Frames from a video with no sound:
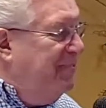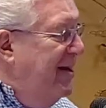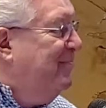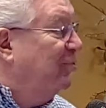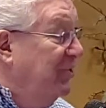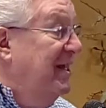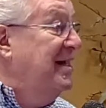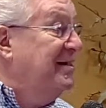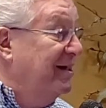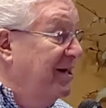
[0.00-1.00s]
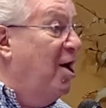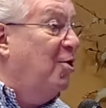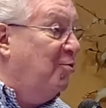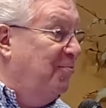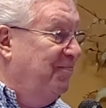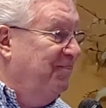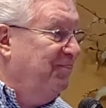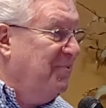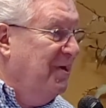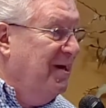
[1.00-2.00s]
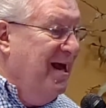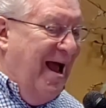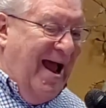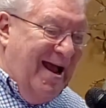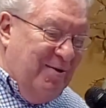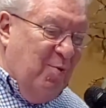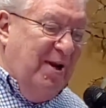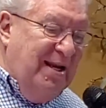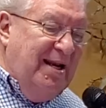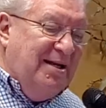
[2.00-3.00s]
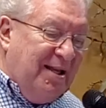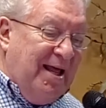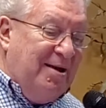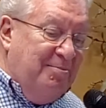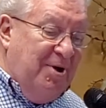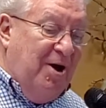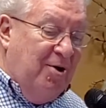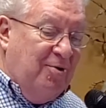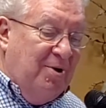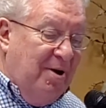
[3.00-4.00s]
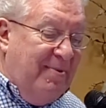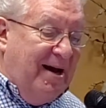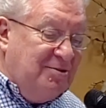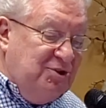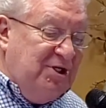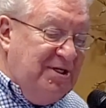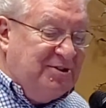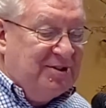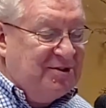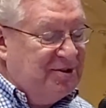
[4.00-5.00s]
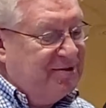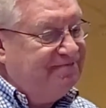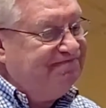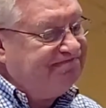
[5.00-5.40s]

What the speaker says: People need to know, and we need to let them know about Jesus.